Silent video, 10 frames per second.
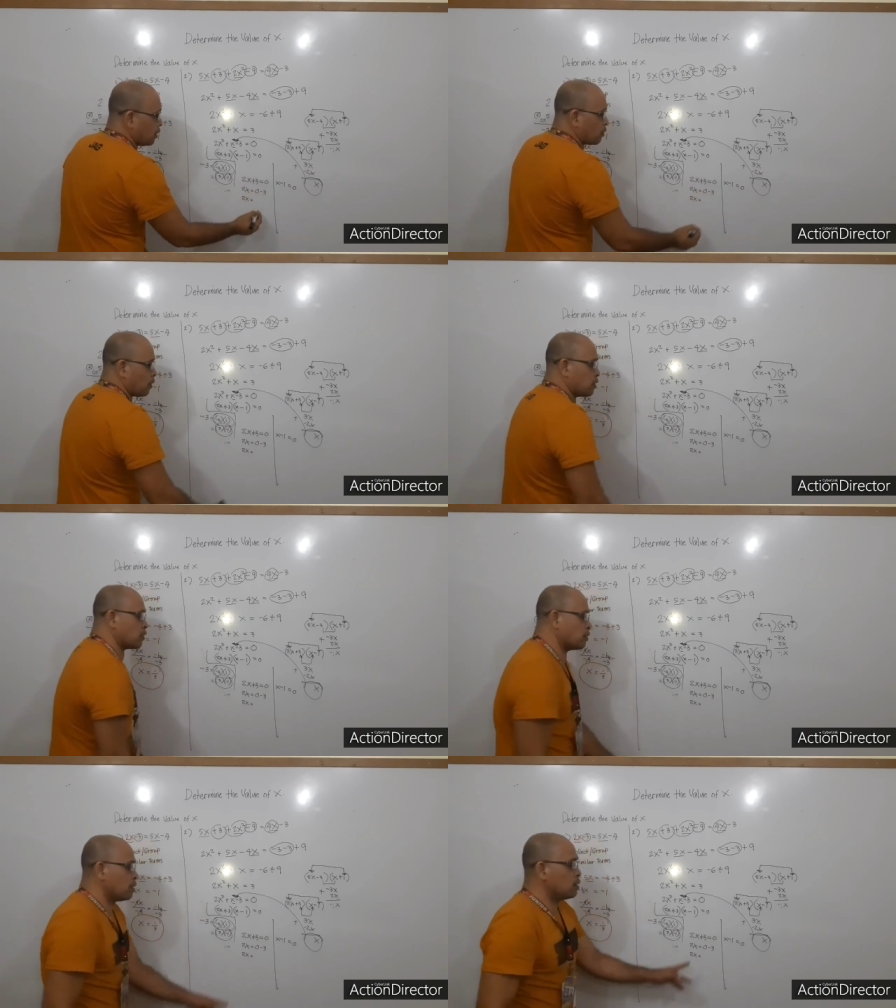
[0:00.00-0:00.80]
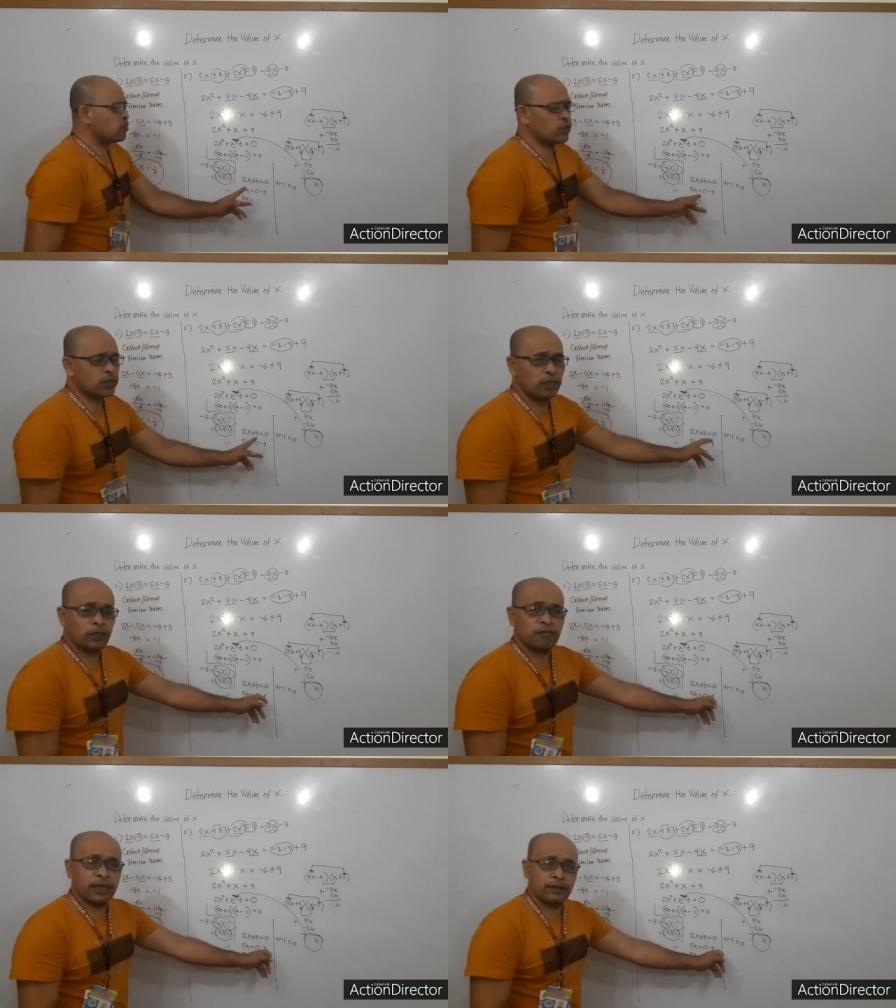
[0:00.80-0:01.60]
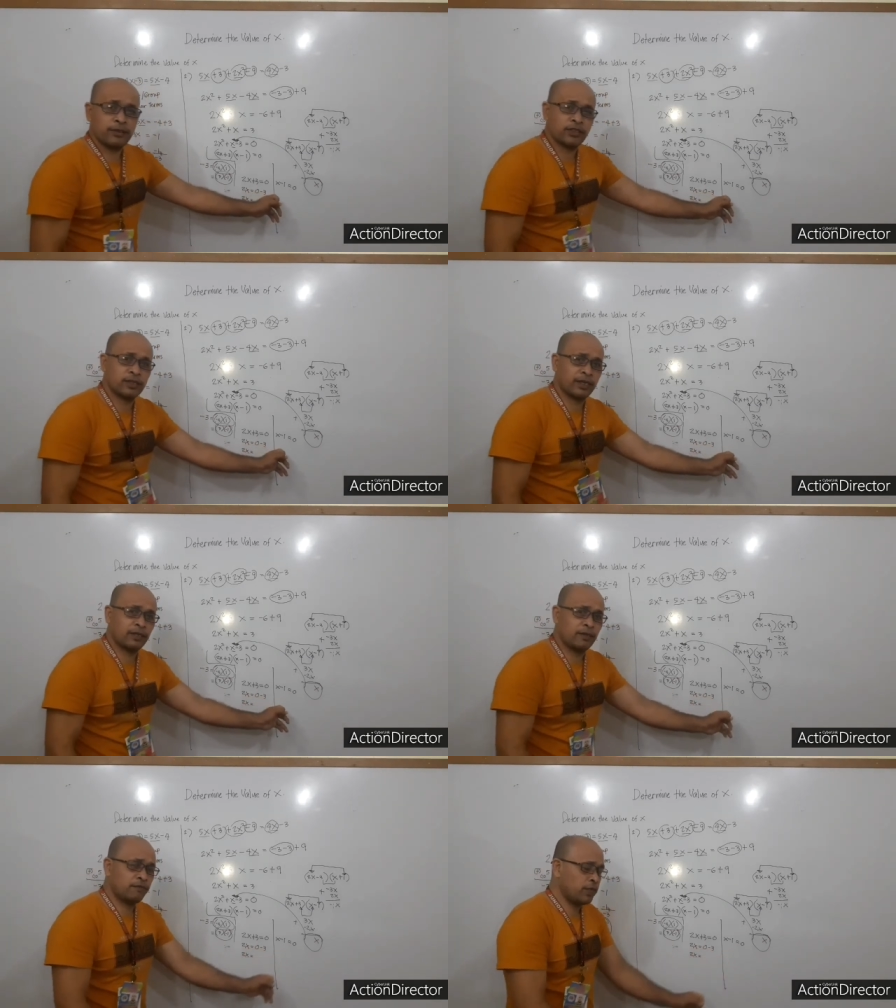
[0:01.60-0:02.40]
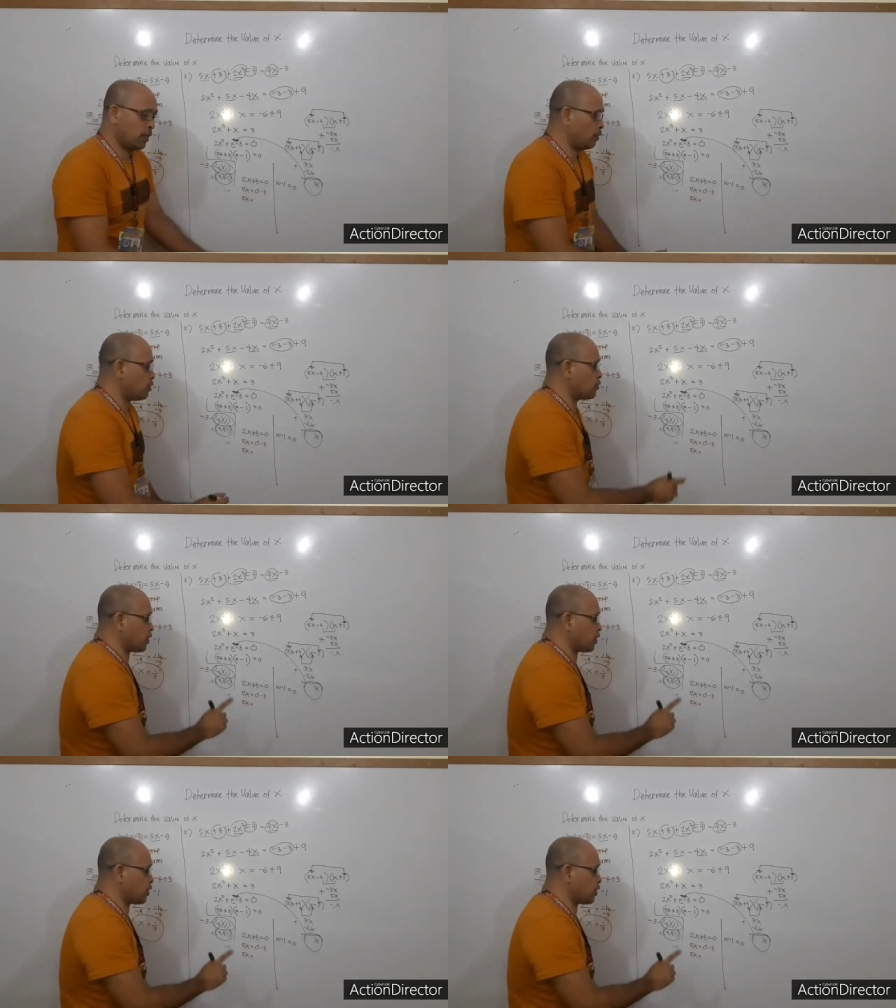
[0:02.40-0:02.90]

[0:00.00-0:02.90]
equals 0 minus negative 3 or